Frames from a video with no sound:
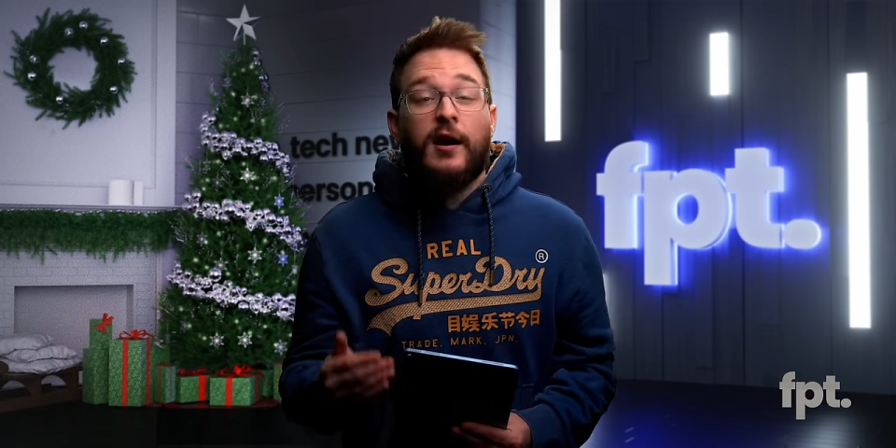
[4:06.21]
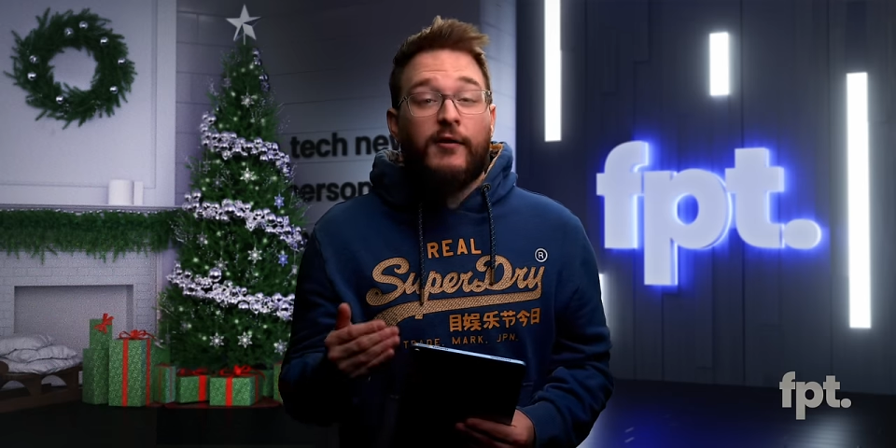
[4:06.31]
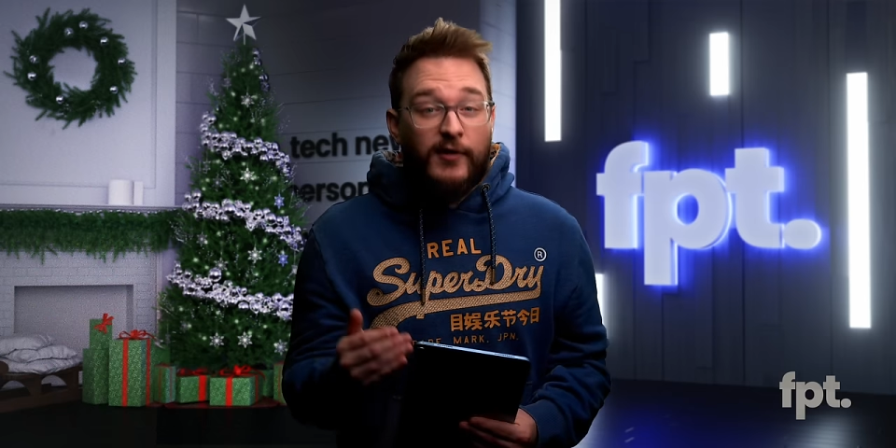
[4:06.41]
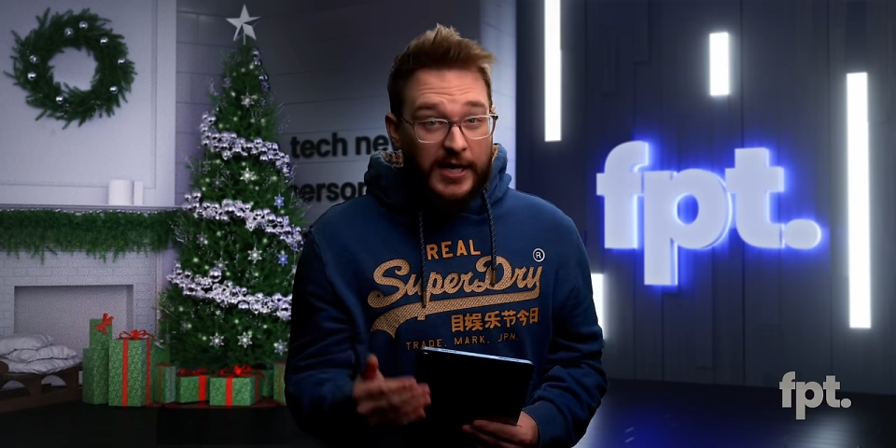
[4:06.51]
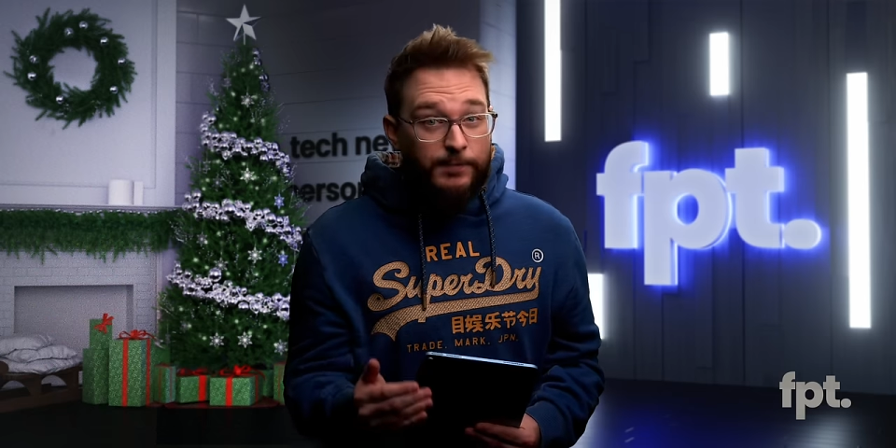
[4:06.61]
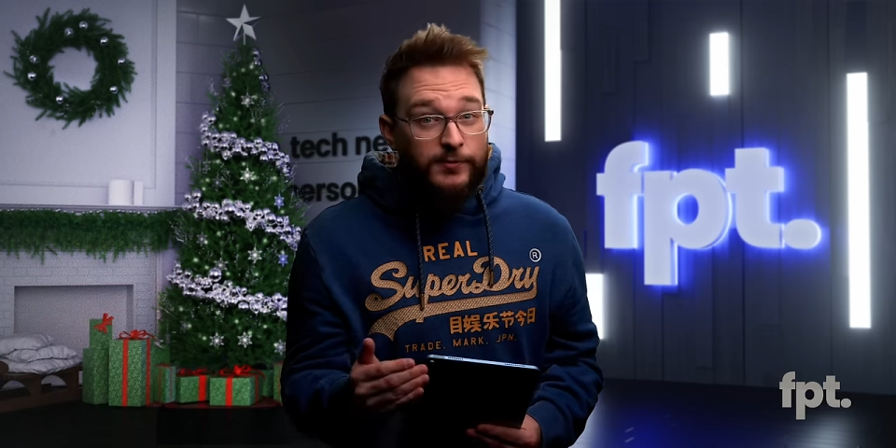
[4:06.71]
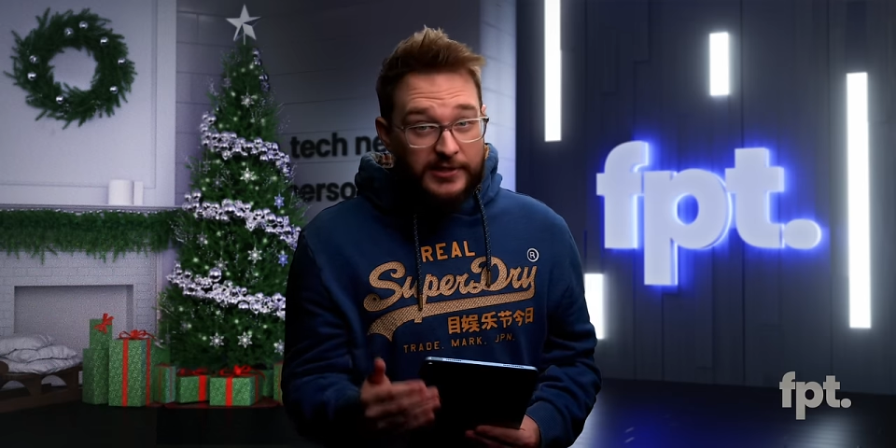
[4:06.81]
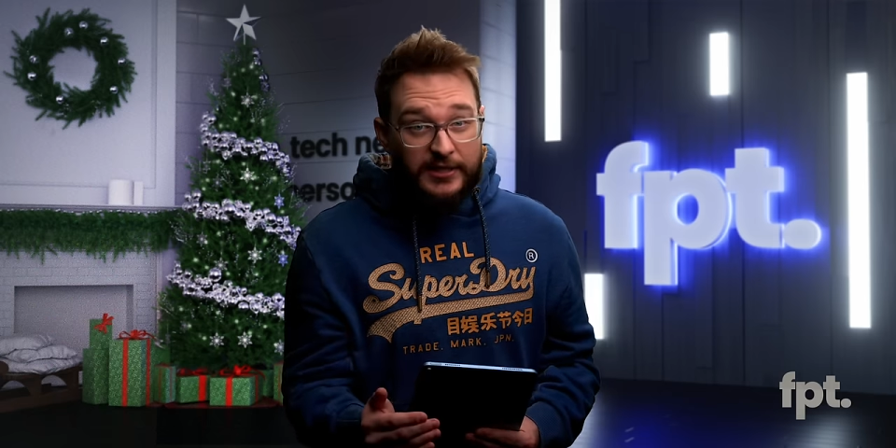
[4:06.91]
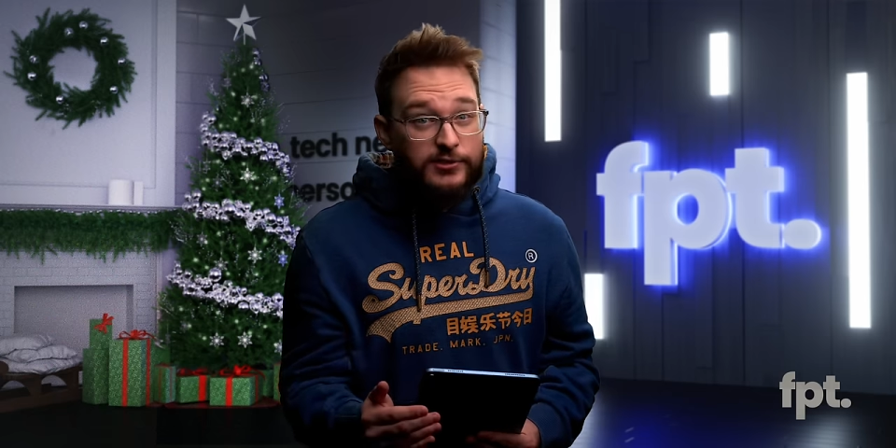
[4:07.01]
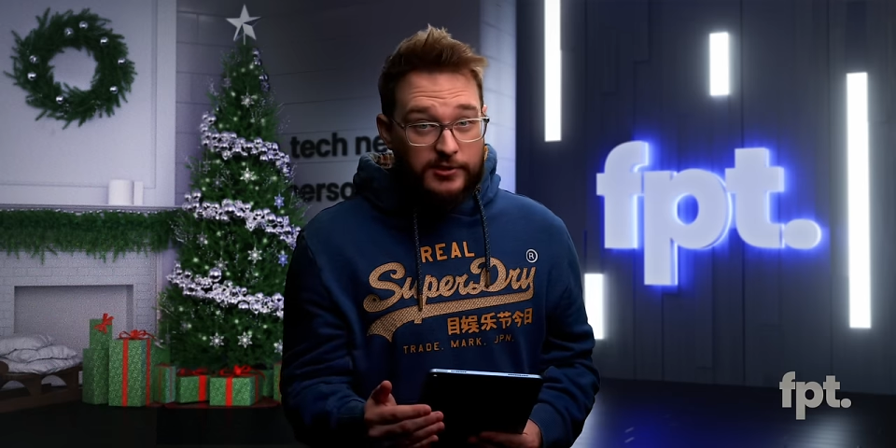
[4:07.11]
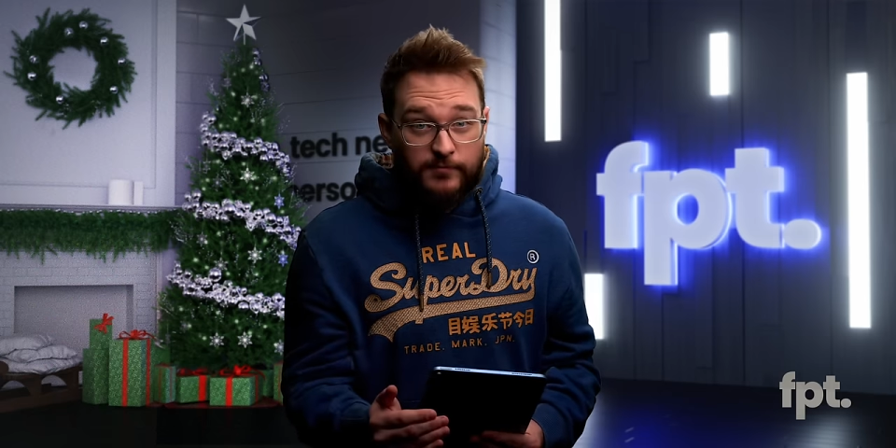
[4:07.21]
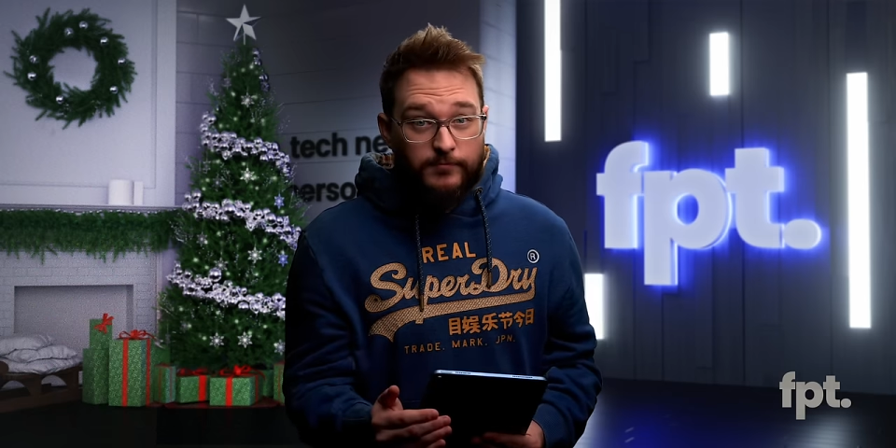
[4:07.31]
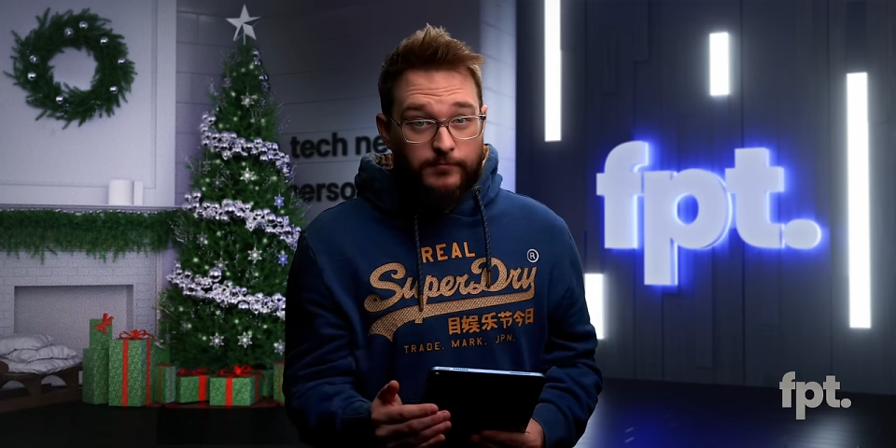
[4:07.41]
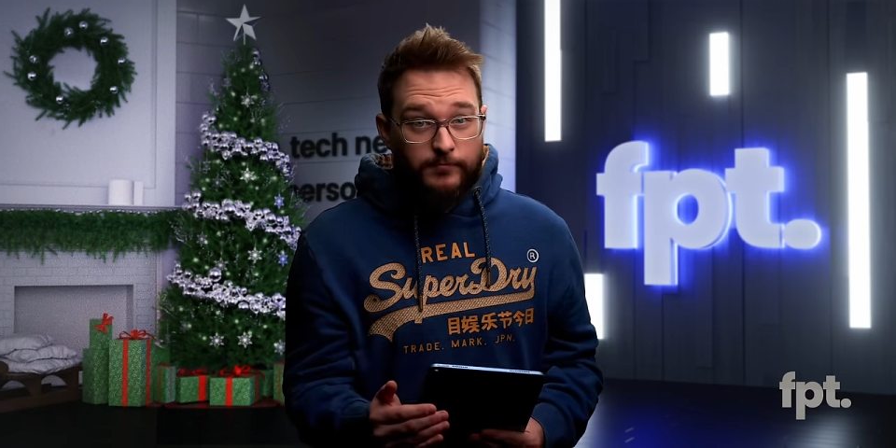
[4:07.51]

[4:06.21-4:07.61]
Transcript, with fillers: of hypertension. If